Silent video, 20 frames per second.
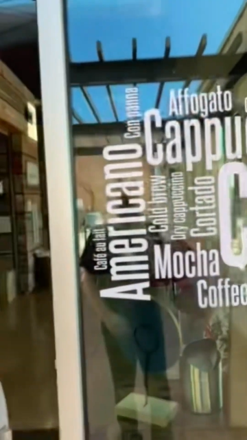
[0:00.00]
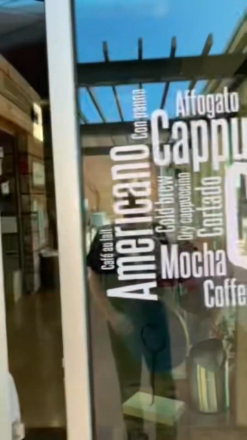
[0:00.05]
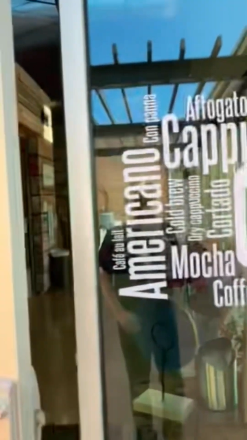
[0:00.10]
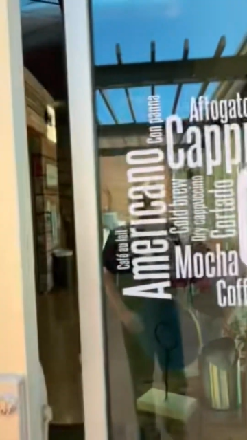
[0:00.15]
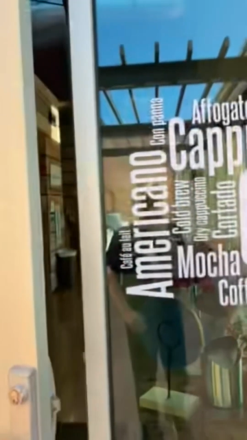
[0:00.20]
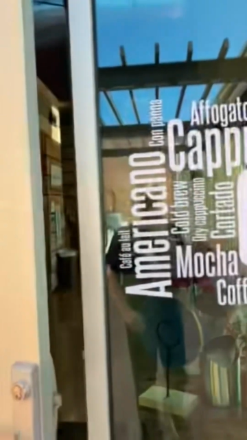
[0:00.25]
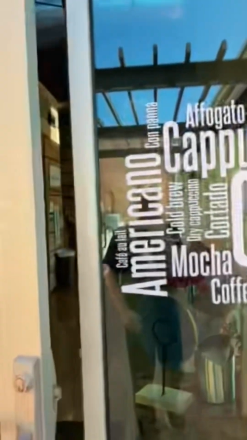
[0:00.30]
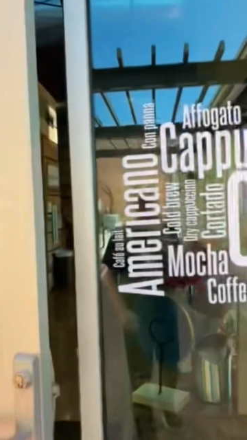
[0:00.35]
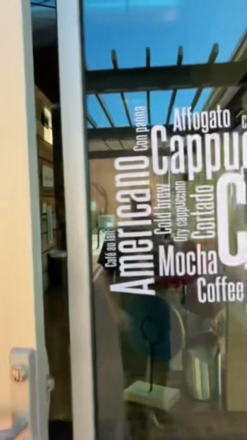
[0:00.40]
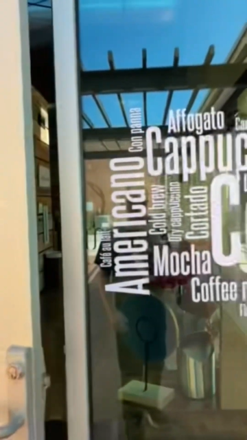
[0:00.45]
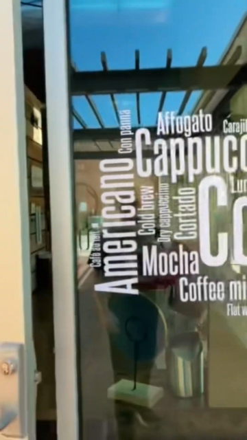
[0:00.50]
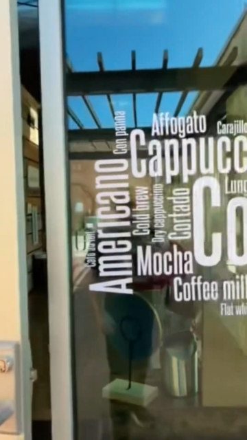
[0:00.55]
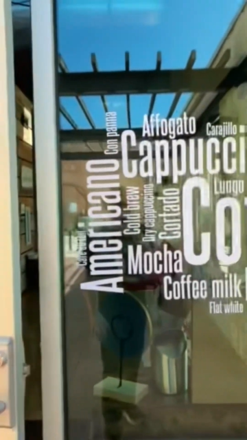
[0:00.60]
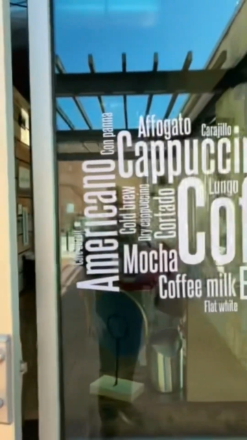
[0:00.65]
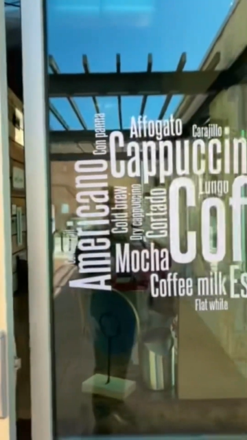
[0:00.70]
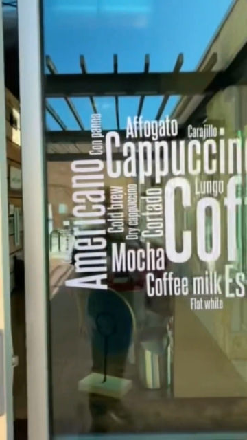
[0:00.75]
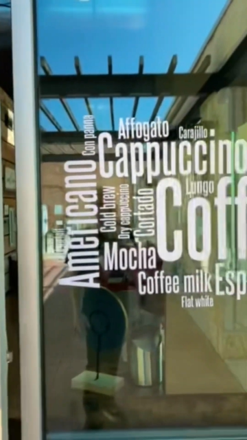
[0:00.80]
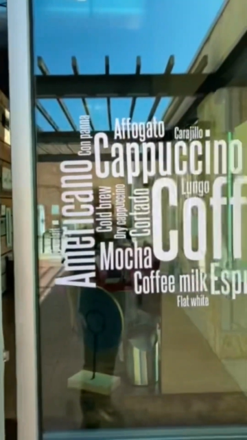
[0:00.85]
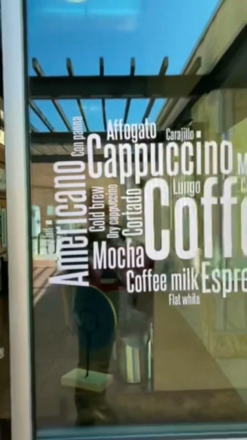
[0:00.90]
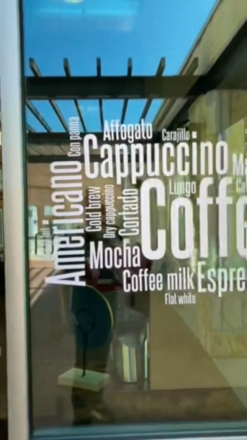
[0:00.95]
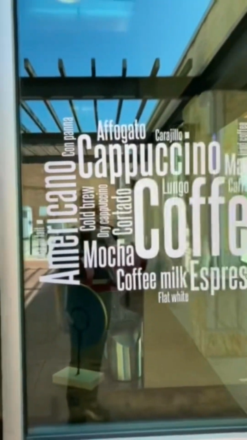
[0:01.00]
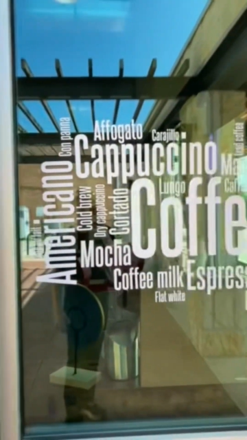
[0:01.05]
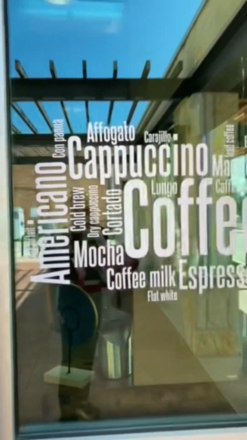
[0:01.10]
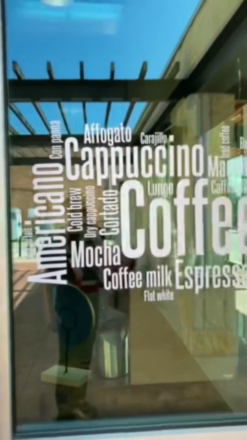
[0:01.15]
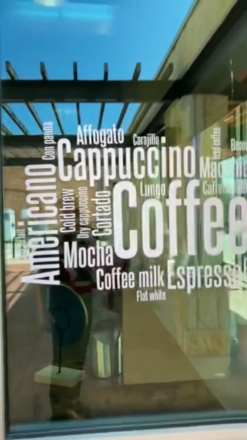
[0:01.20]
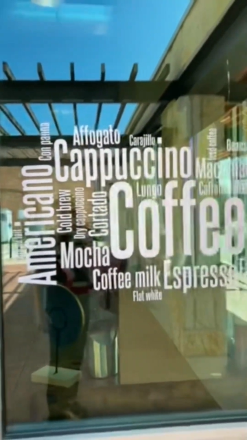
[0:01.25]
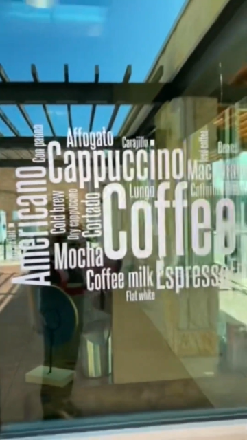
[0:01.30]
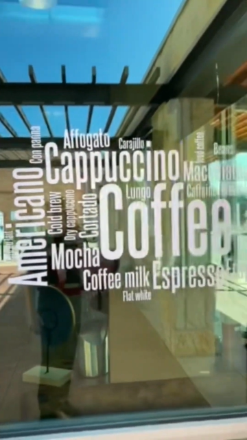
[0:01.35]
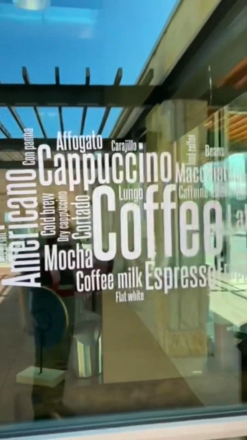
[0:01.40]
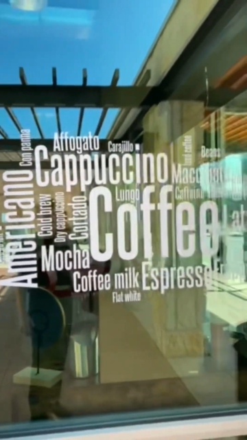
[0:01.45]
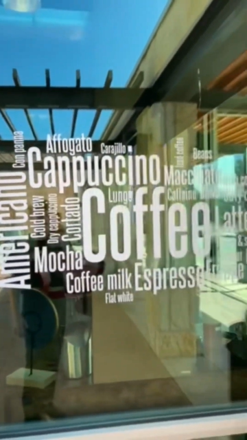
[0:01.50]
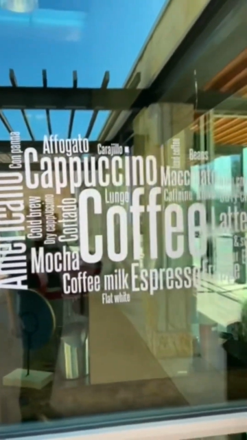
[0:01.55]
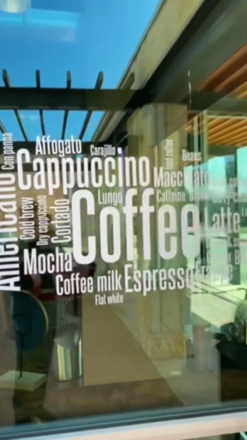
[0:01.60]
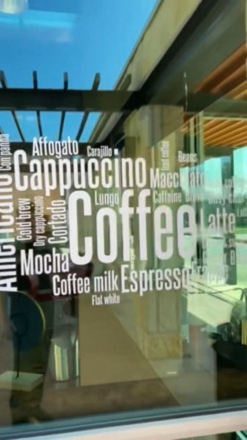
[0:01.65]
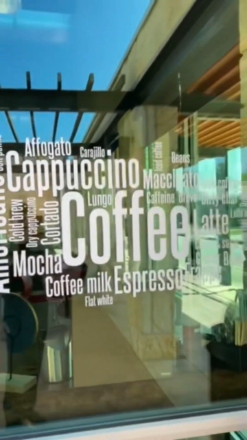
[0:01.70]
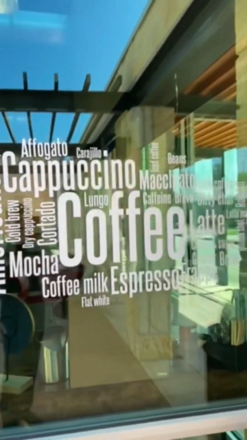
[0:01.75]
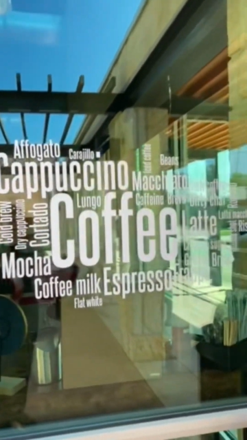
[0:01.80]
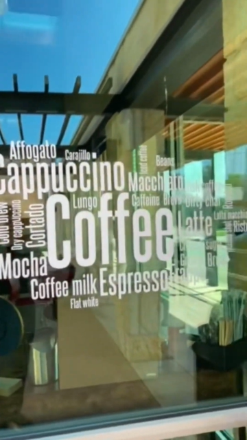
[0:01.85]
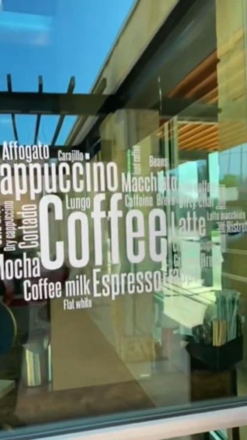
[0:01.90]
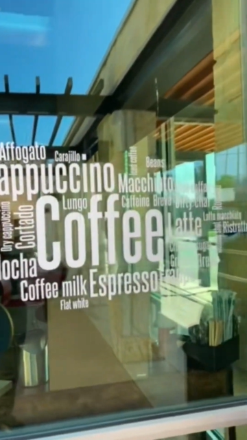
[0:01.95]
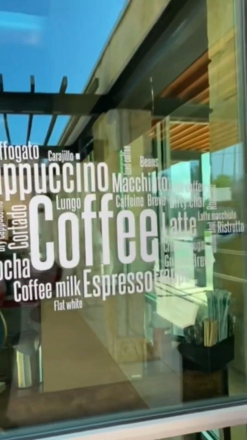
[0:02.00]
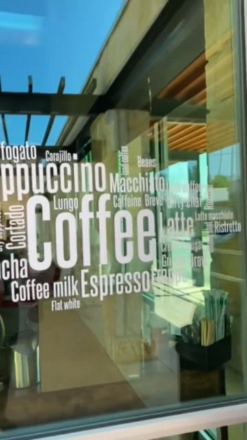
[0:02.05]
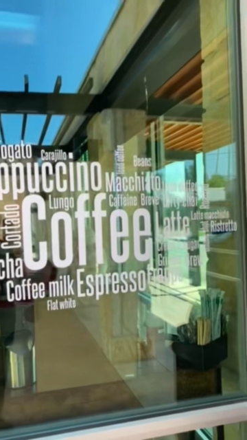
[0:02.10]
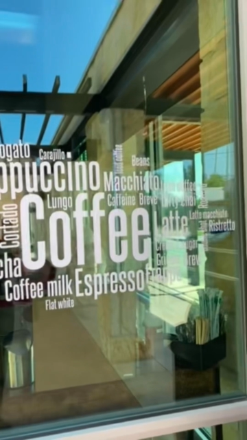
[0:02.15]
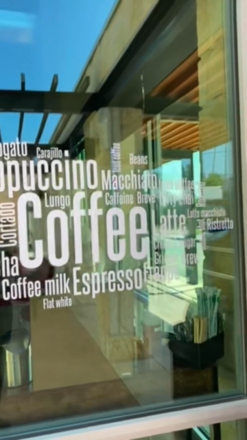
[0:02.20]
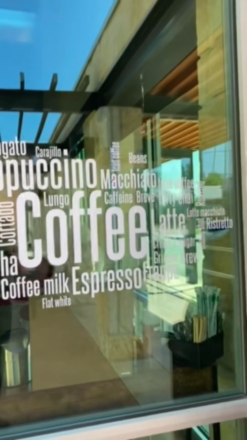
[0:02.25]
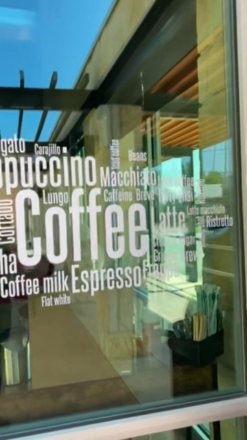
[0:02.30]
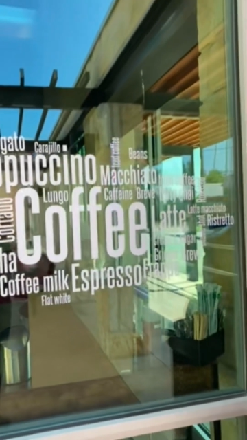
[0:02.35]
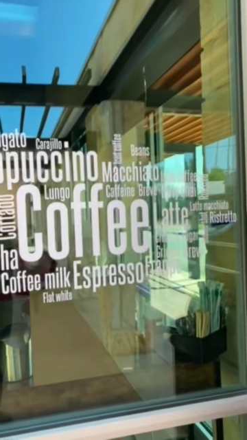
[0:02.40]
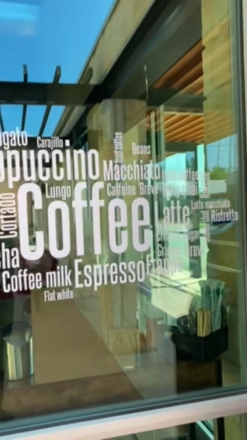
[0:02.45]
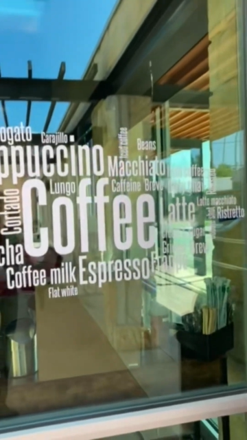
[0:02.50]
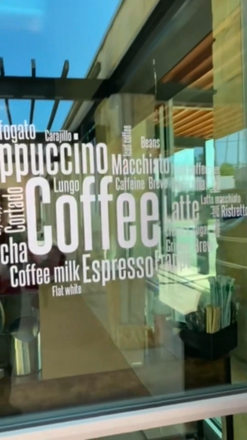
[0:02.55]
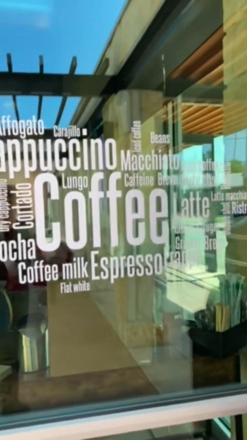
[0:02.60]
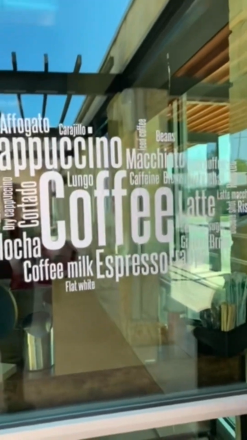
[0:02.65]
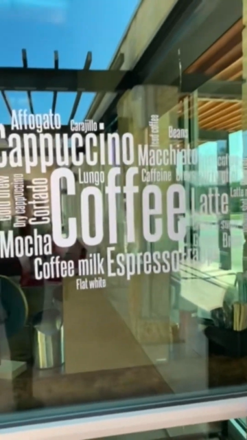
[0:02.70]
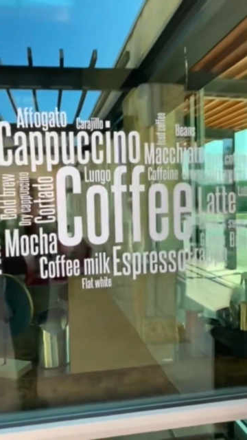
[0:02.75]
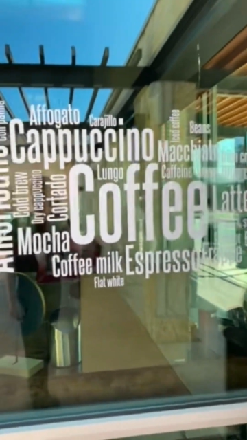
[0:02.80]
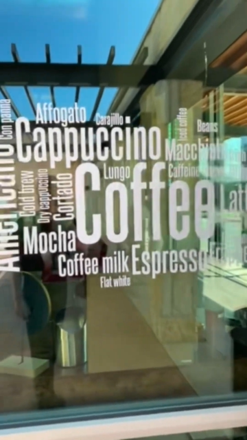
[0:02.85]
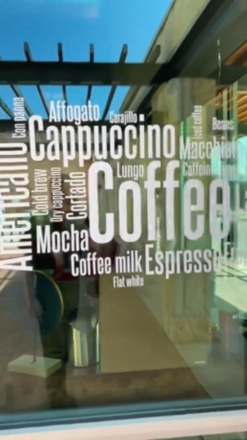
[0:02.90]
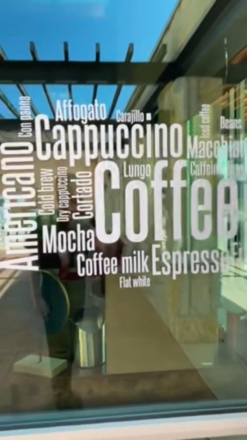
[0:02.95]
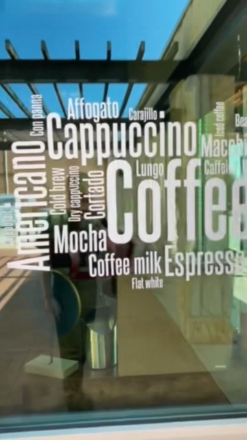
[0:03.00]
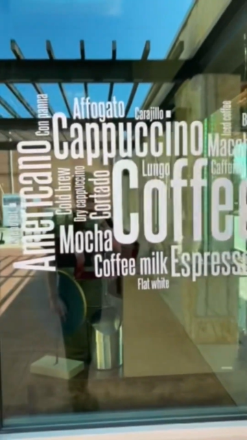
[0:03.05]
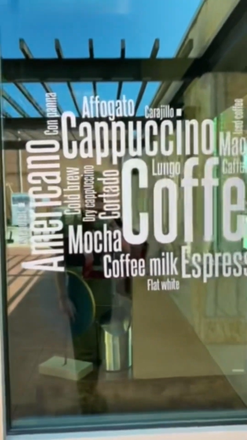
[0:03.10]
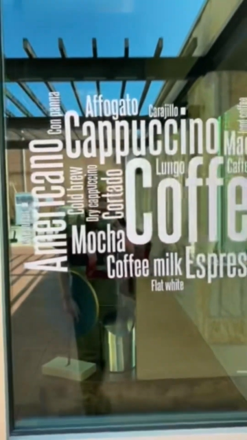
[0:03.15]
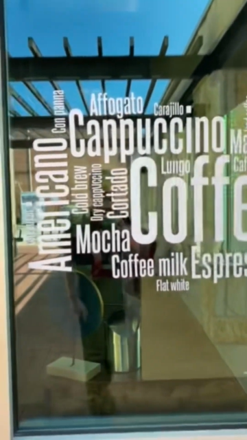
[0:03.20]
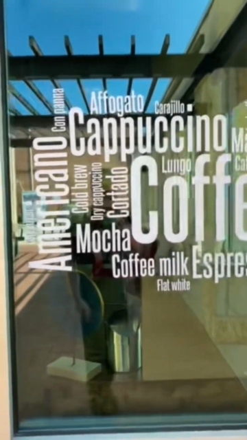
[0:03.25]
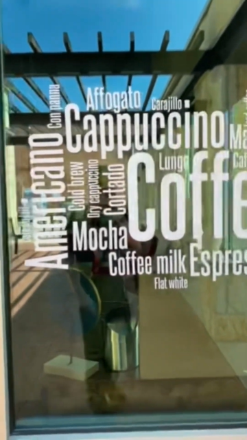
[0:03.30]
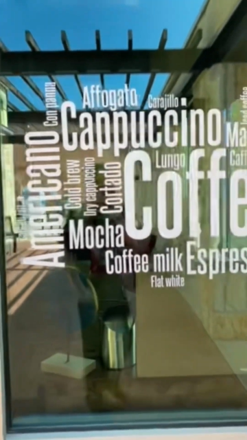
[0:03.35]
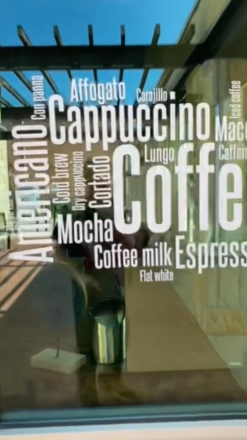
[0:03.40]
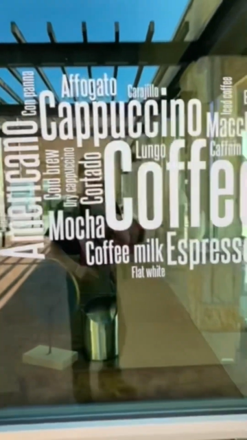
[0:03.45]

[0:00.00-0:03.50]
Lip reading: (no speaker visible)